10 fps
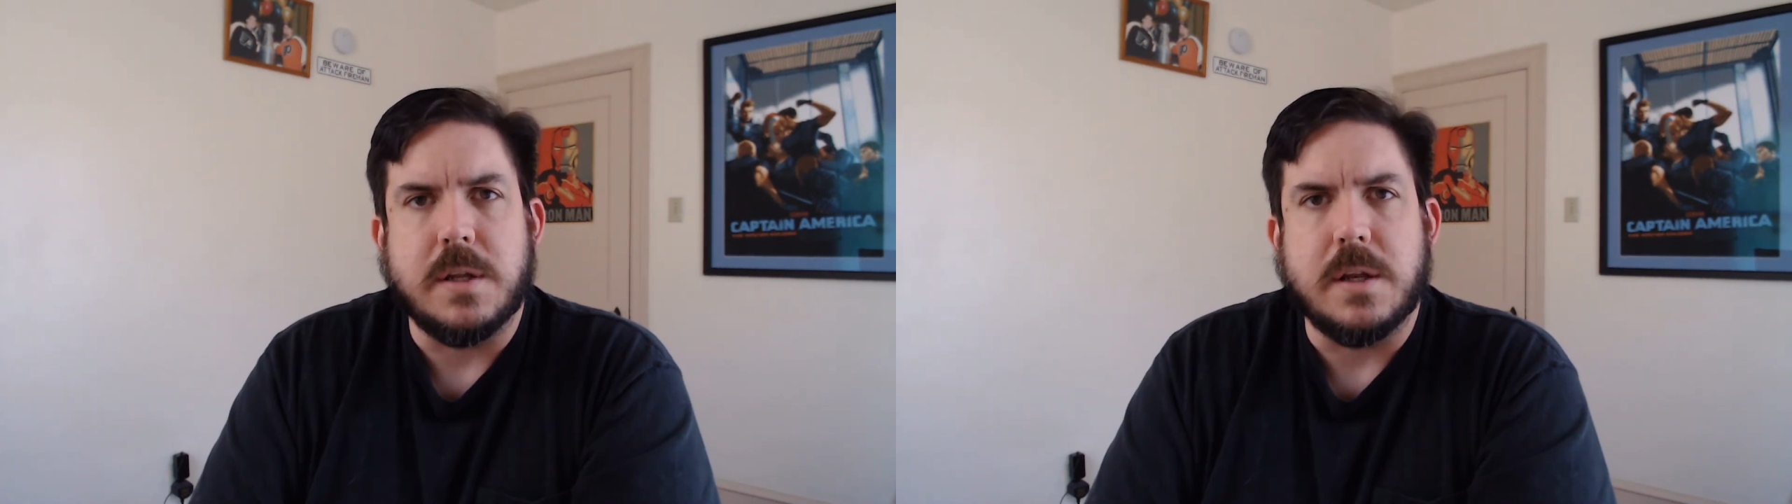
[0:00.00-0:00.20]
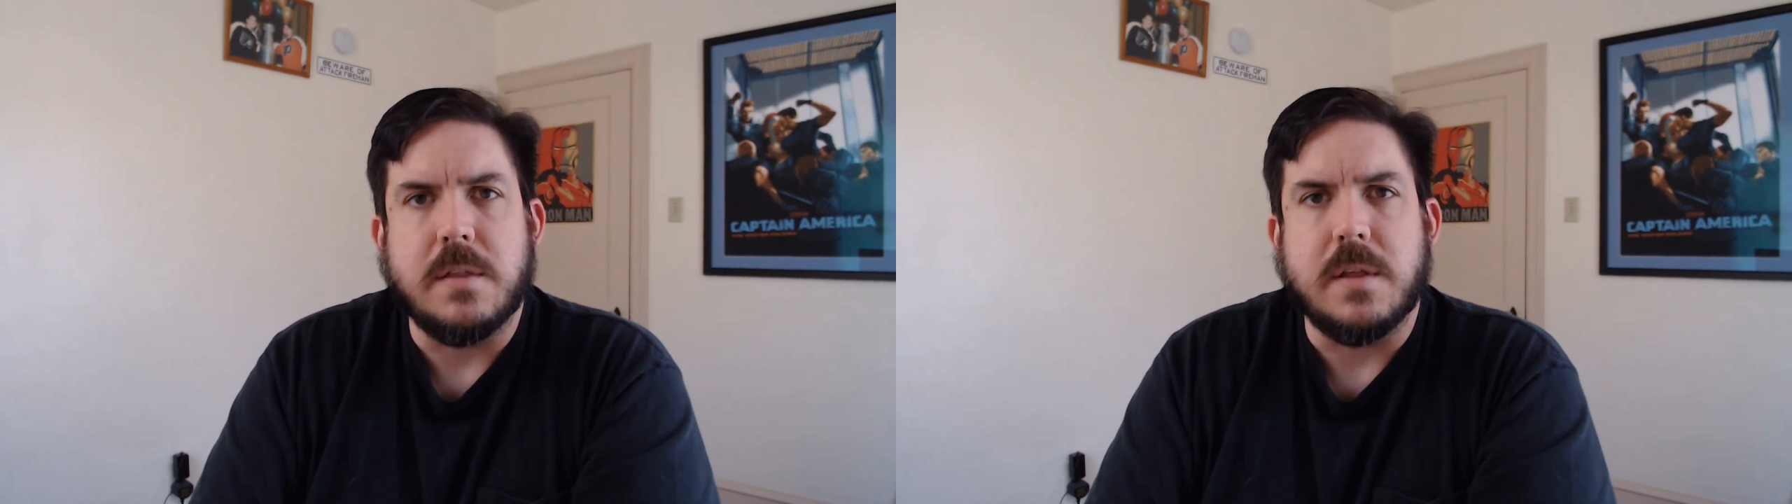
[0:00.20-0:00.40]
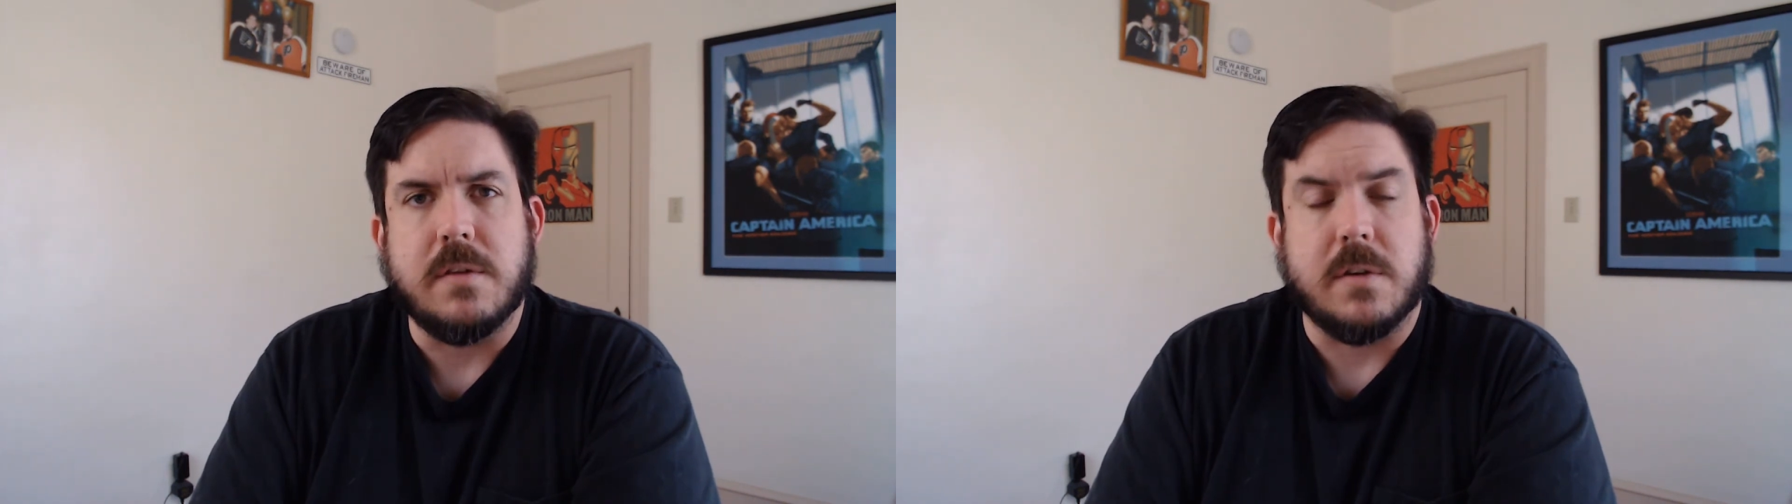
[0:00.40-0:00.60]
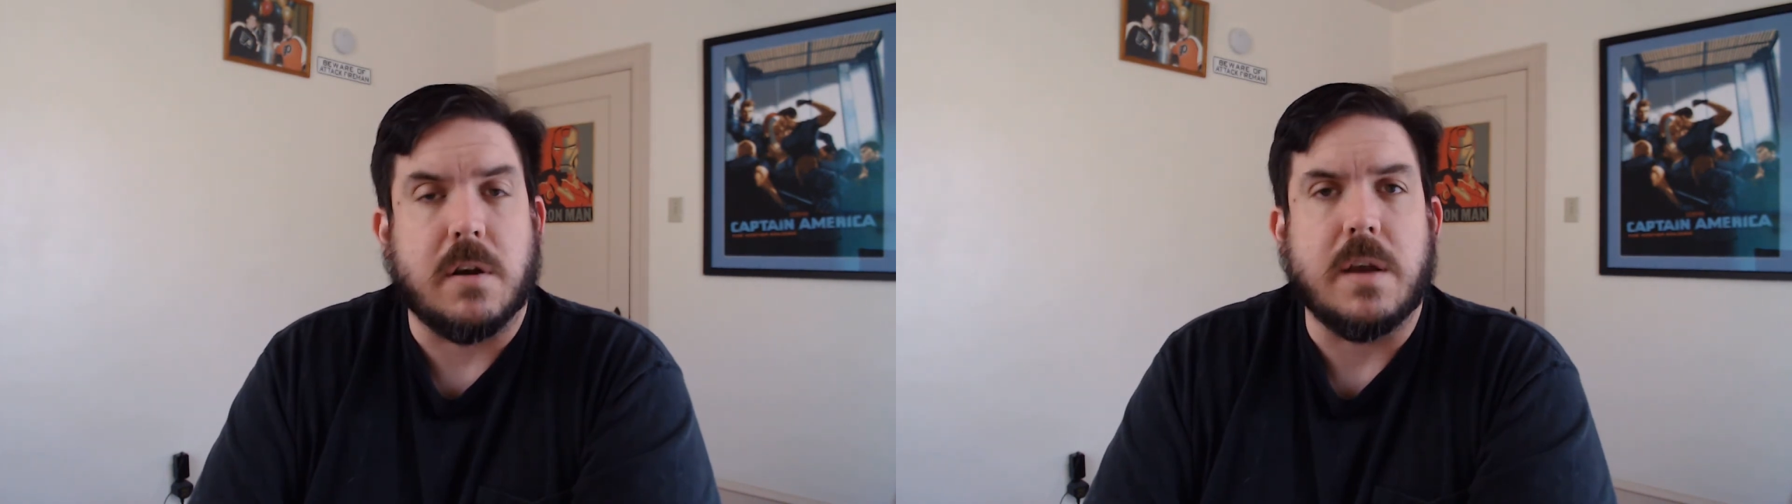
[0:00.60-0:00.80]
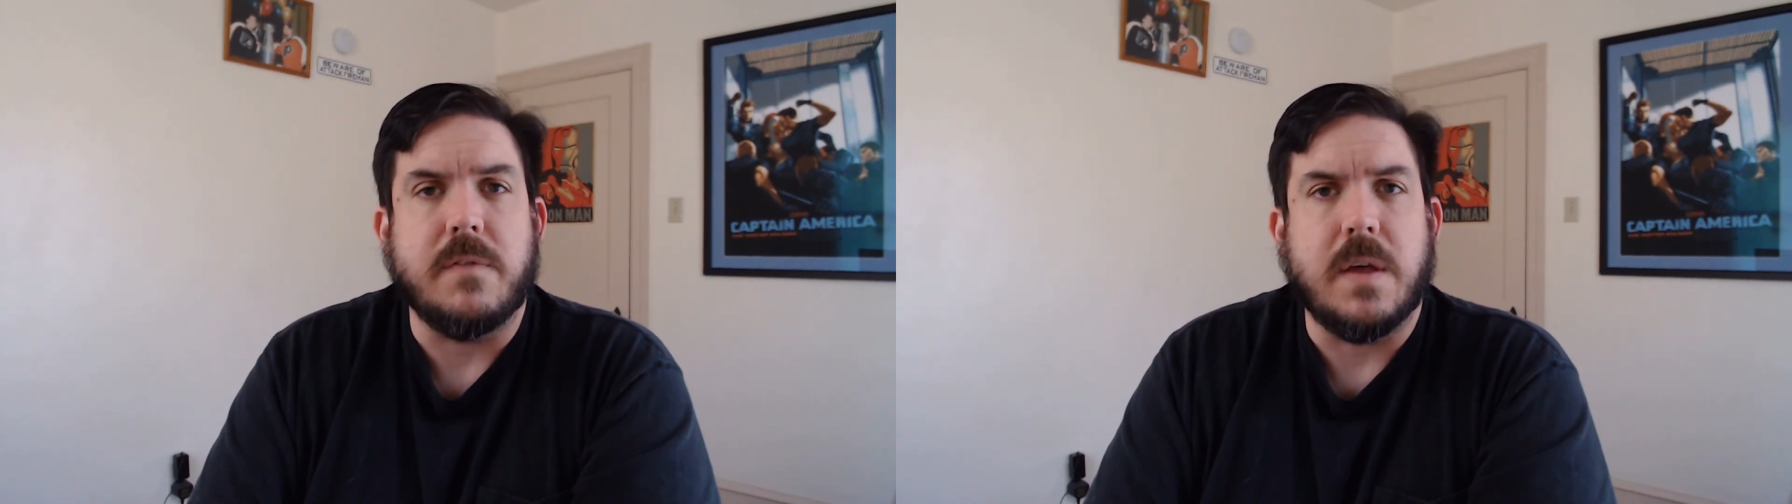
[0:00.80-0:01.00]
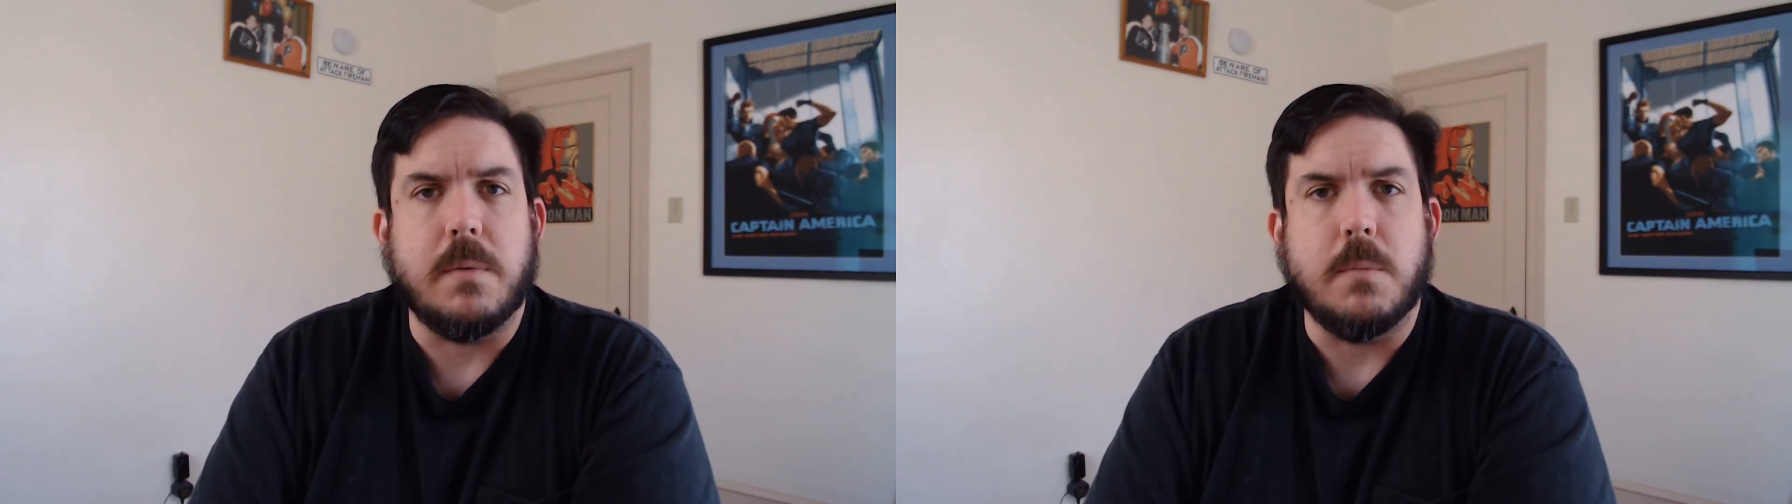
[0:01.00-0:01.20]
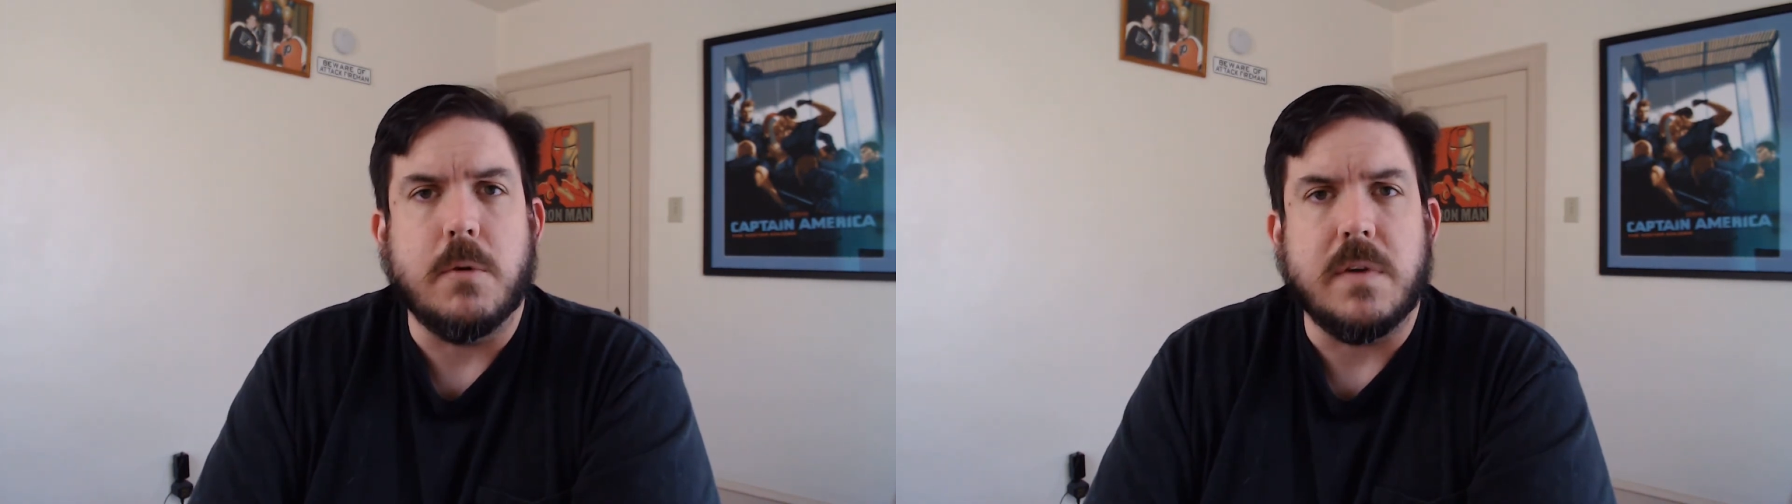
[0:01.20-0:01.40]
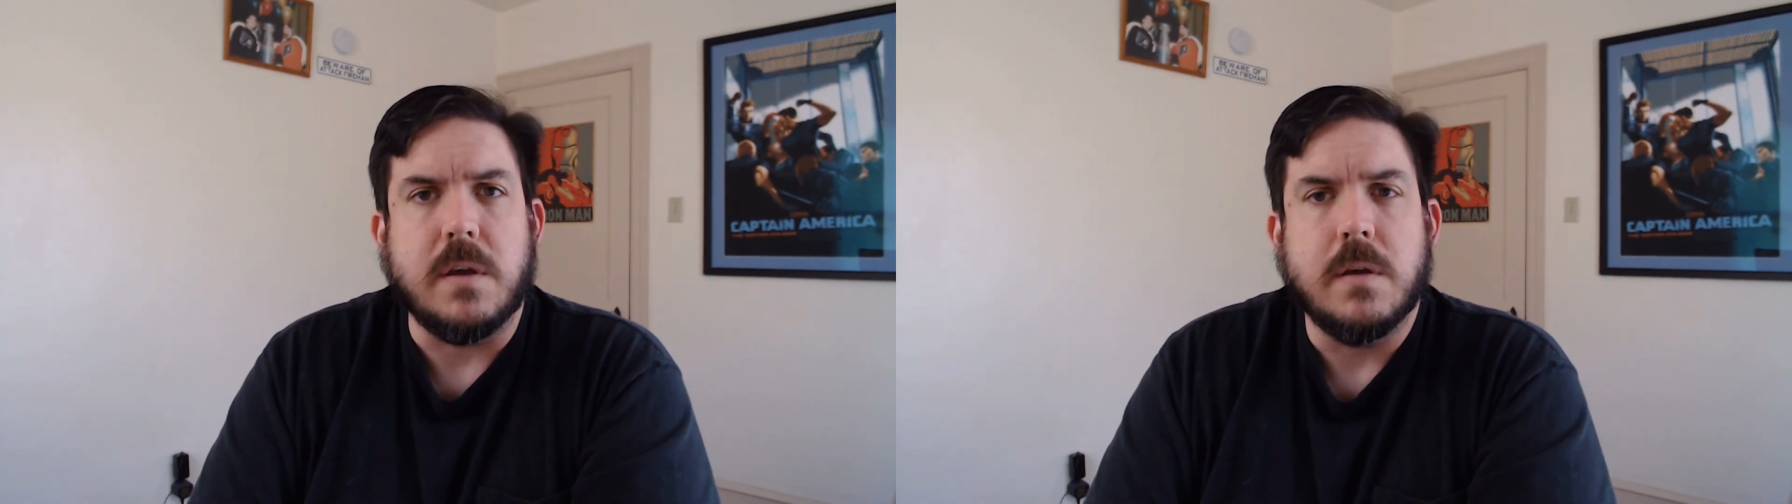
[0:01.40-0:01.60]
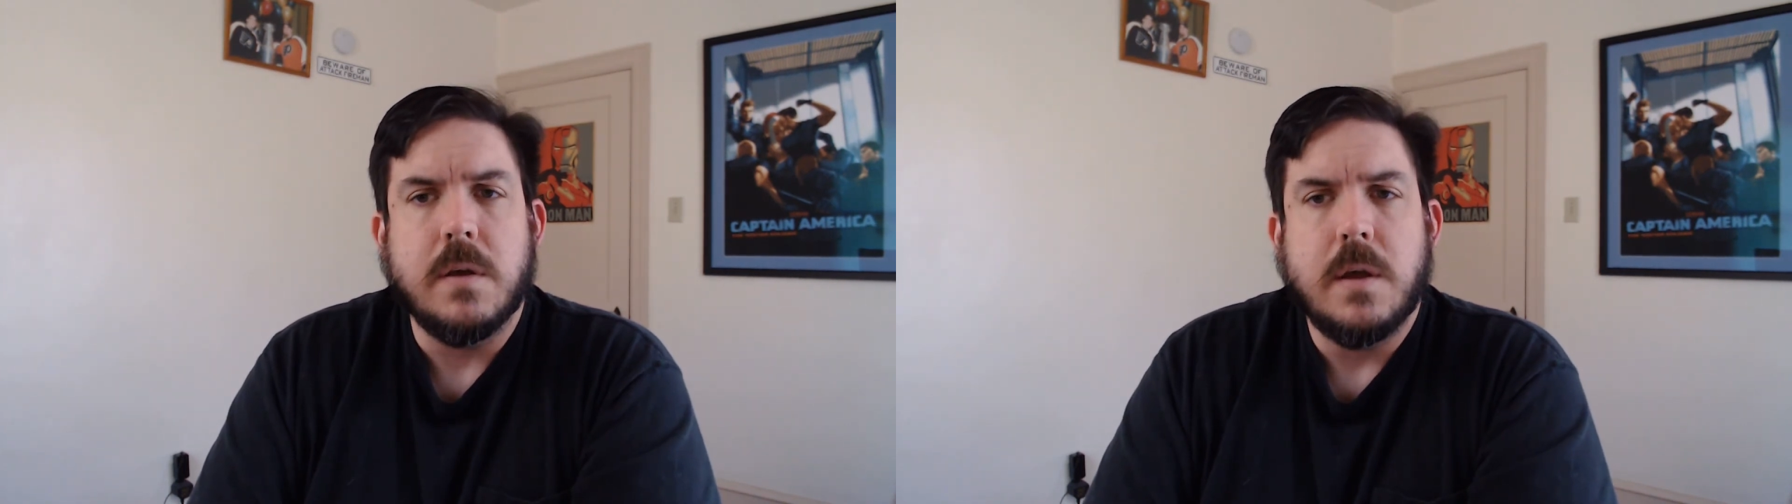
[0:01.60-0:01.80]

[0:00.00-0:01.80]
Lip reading: and I think it's a great family movie.